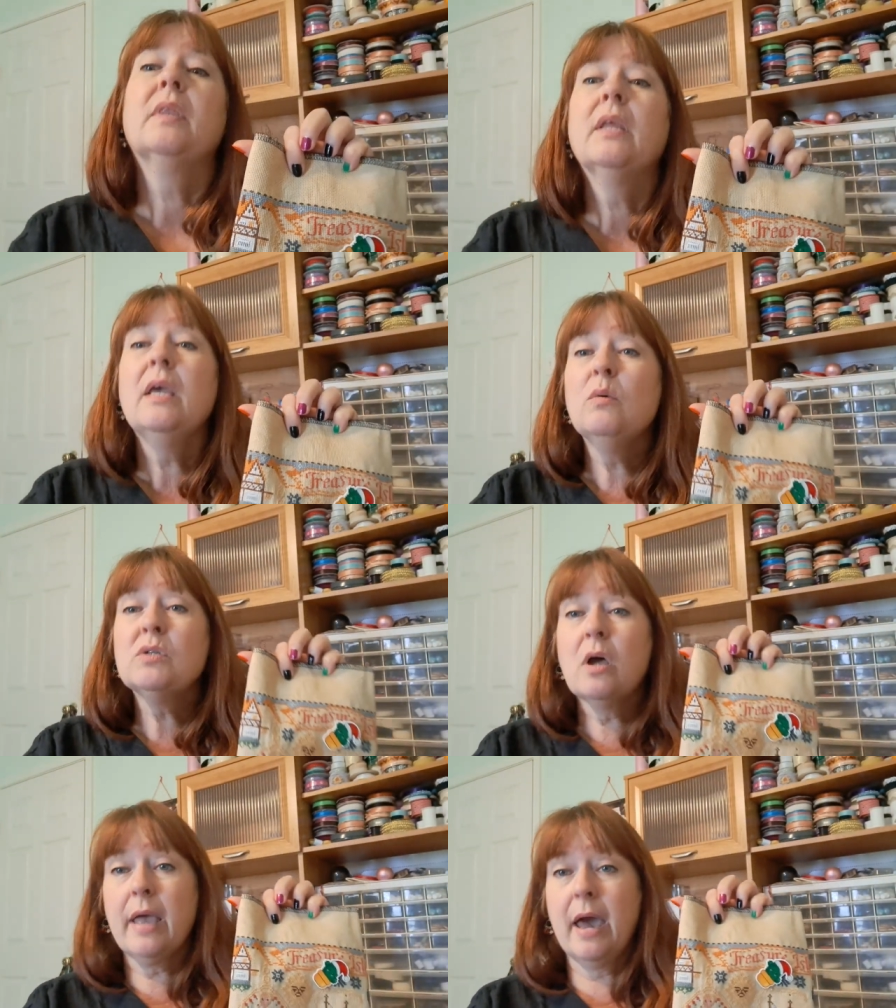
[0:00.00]
He was
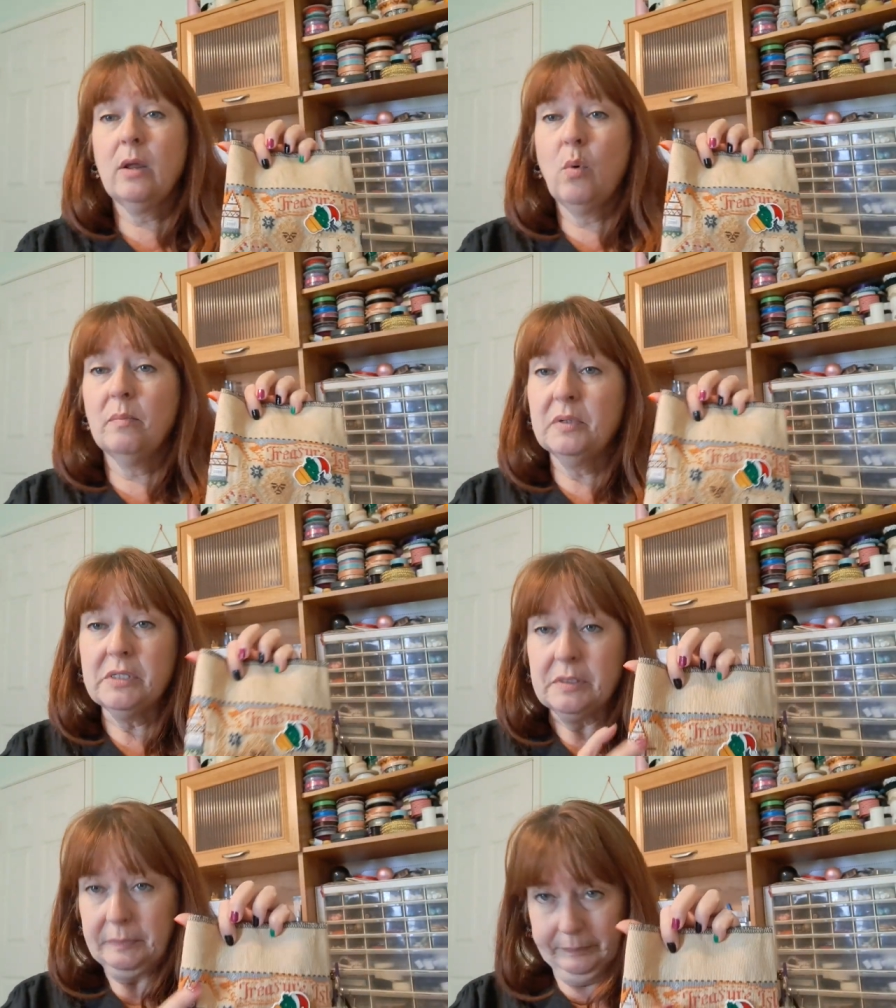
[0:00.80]
all
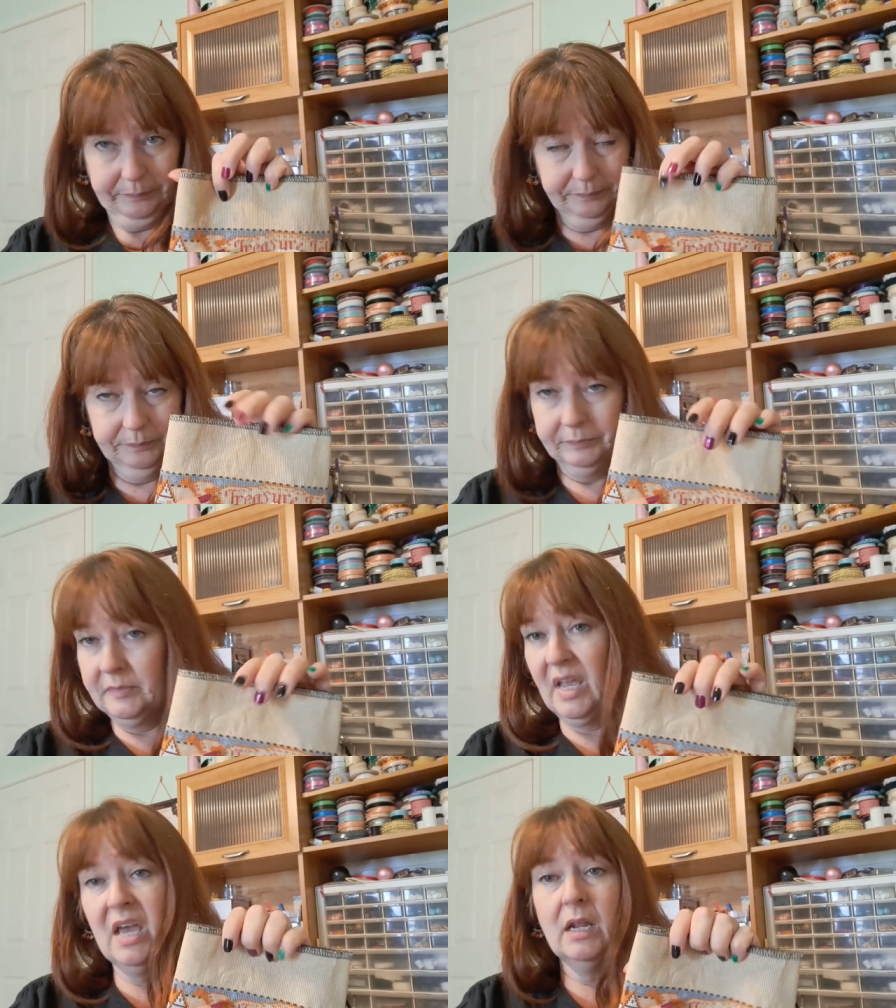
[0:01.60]
cattywampus.
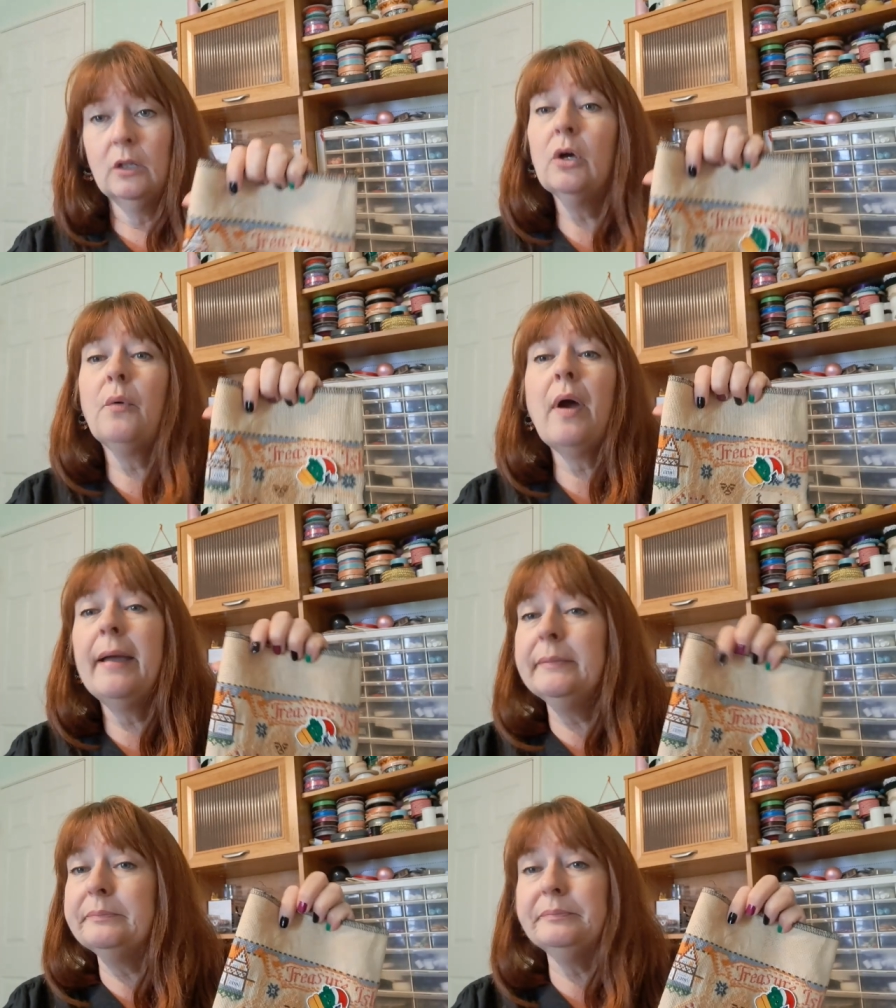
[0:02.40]
He didn't look
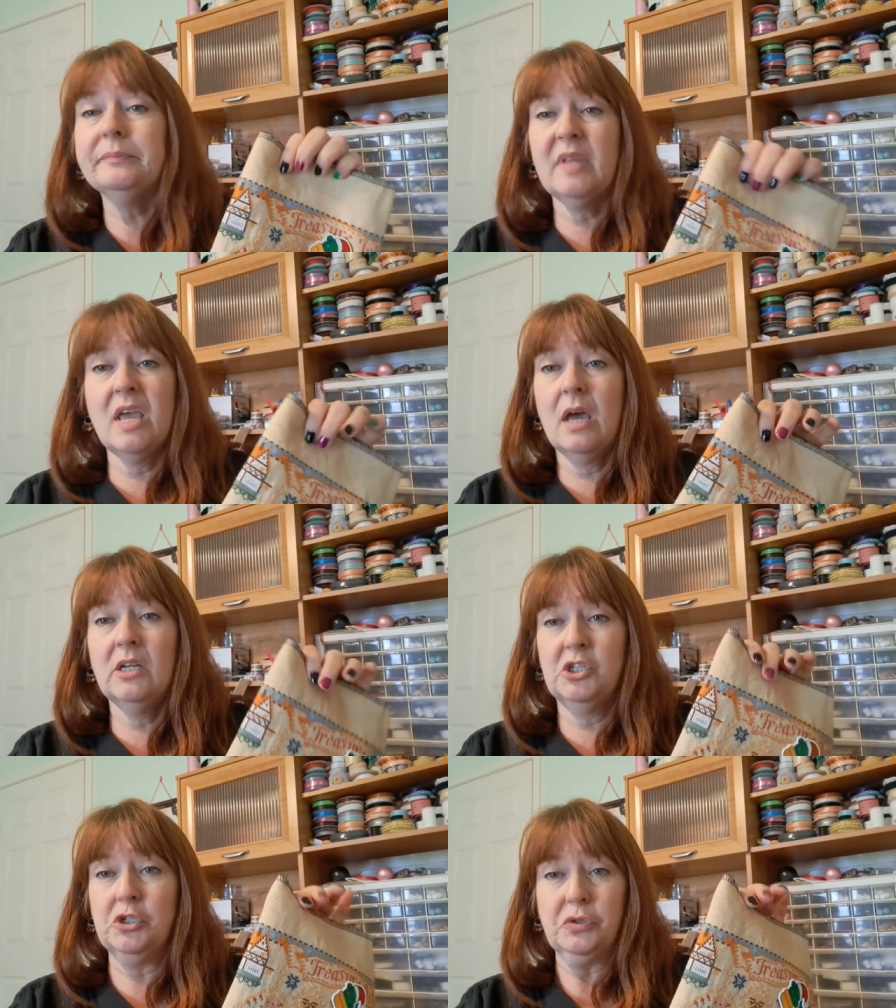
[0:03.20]
right. He had
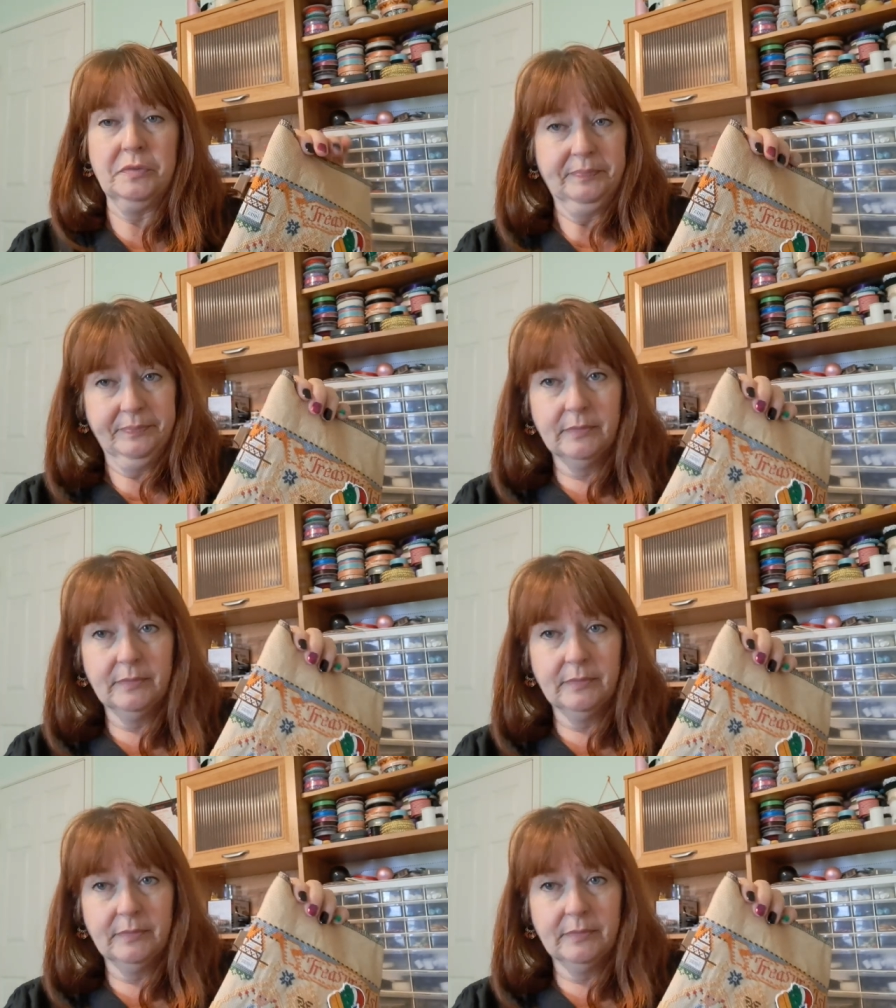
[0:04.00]
issues.